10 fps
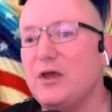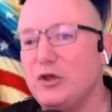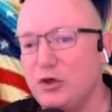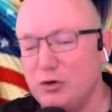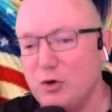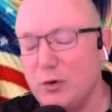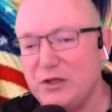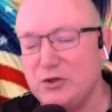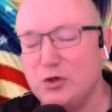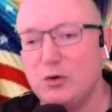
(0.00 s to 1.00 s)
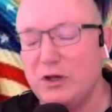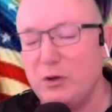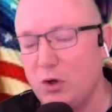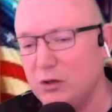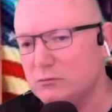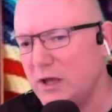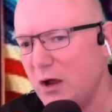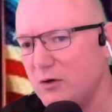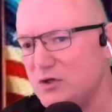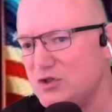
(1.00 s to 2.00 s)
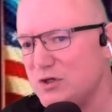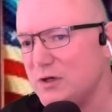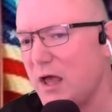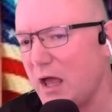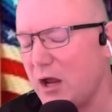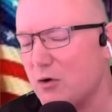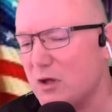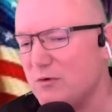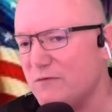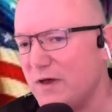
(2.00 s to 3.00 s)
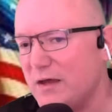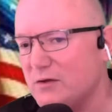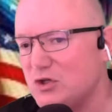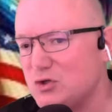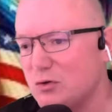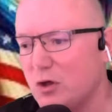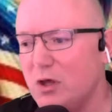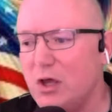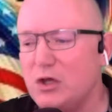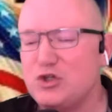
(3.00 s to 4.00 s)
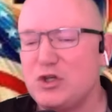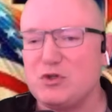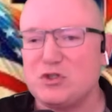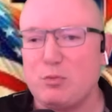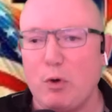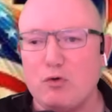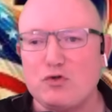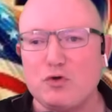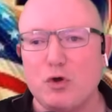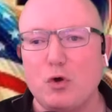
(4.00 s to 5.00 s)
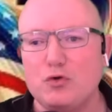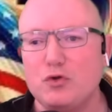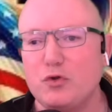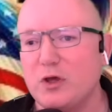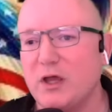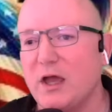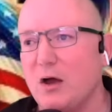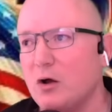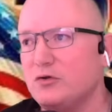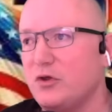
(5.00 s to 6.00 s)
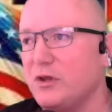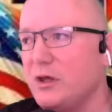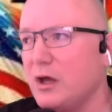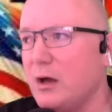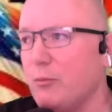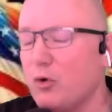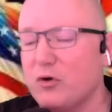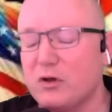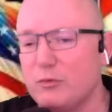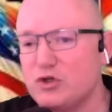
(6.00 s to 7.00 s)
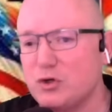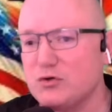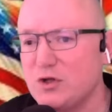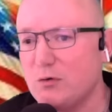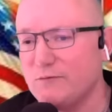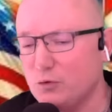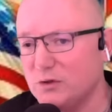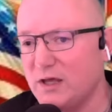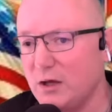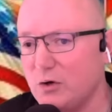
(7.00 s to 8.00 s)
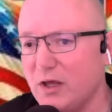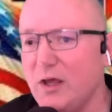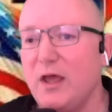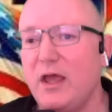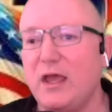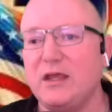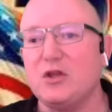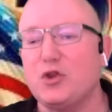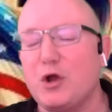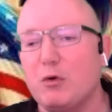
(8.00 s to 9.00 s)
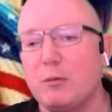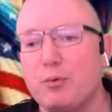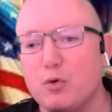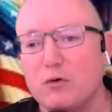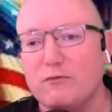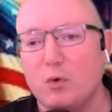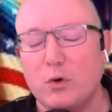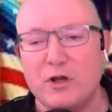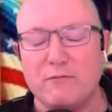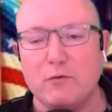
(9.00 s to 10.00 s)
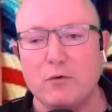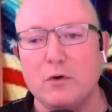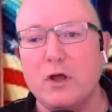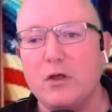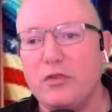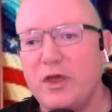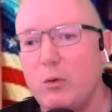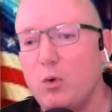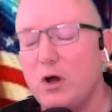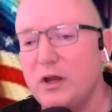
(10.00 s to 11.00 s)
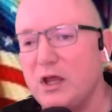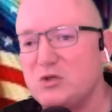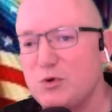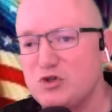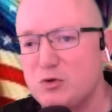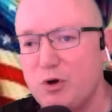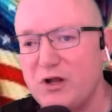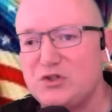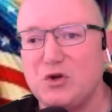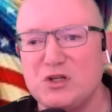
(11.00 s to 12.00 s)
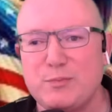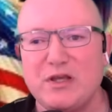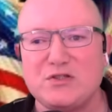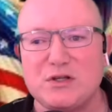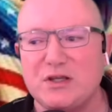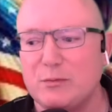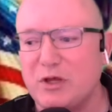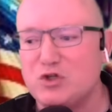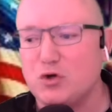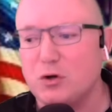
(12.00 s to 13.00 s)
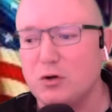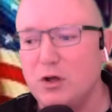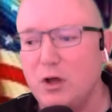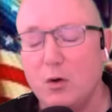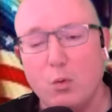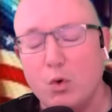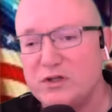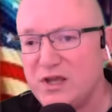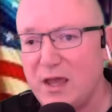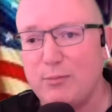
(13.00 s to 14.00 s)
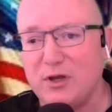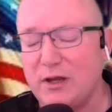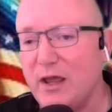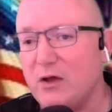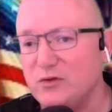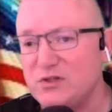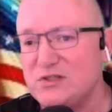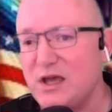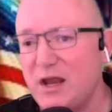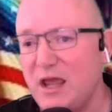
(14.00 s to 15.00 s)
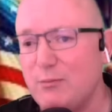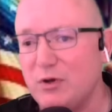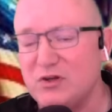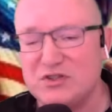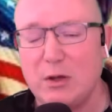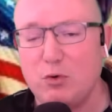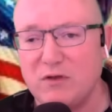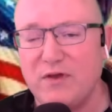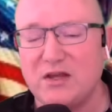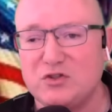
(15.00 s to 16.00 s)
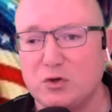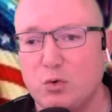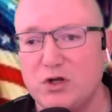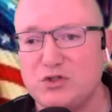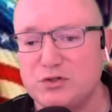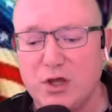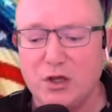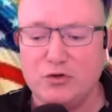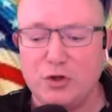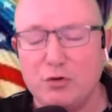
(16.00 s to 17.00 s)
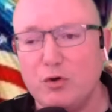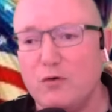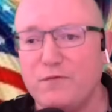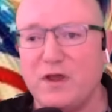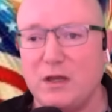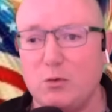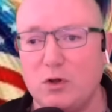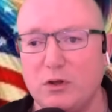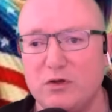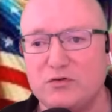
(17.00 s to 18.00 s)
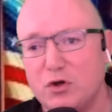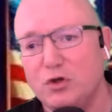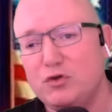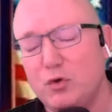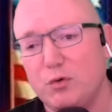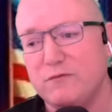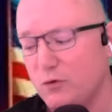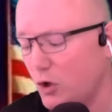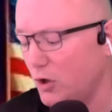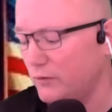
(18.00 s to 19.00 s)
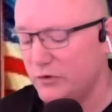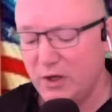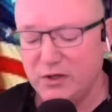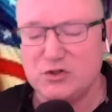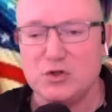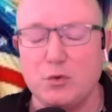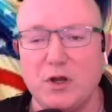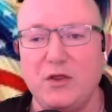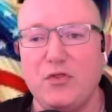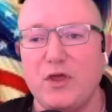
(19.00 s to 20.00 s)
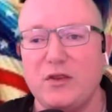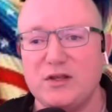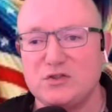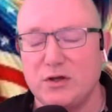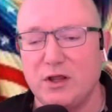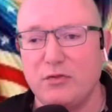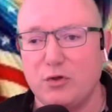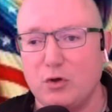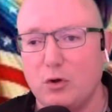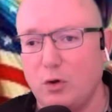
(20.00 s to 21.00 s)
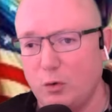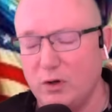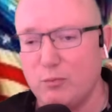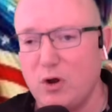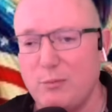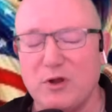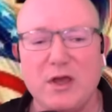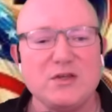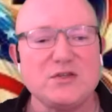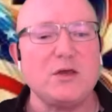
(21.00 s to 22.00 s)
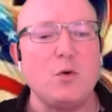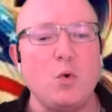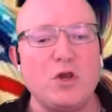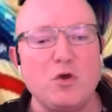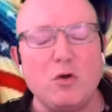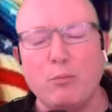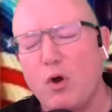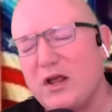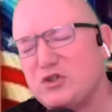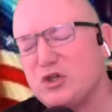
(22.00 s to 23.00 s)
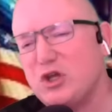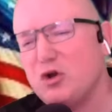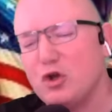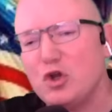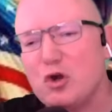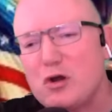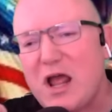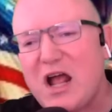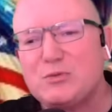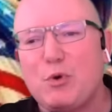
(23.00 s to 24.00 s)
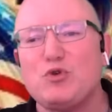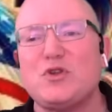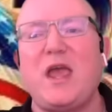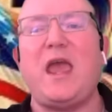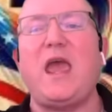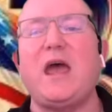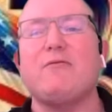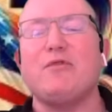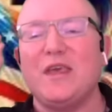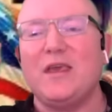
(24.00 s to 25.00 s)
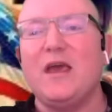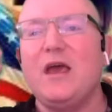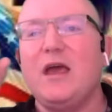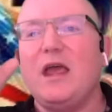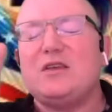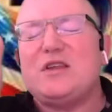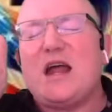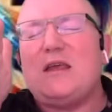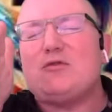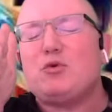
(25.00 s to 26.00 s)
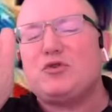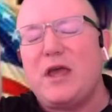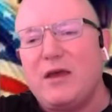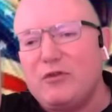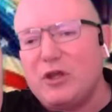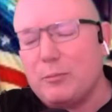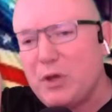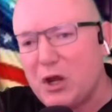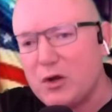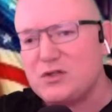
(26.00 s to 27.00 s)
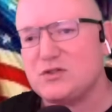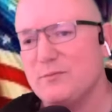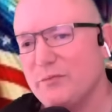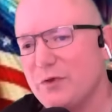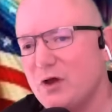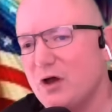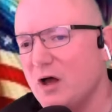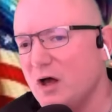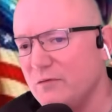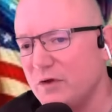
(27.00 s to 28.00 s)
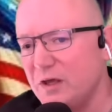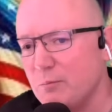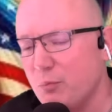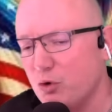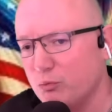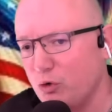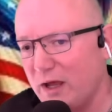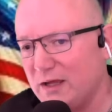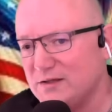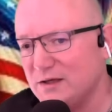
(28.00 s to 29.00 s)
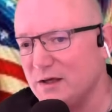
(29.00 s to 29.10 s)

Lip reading: You can go ahead and do it. Well, how did she hire him in violation of law? She was supposed to go to the Board of Commissioners there in Fulton County and get their approval whenever they want a special prosecutor. It's basically to make sure what's happening now does not happen, because they would have asked the questions. Do you know Fani Willis? Are you two involved? Is there anything that's unethical or improper? See, when you're a prosecutor, you're not supposed to have it's not even supposed to have the appearance of impropriety.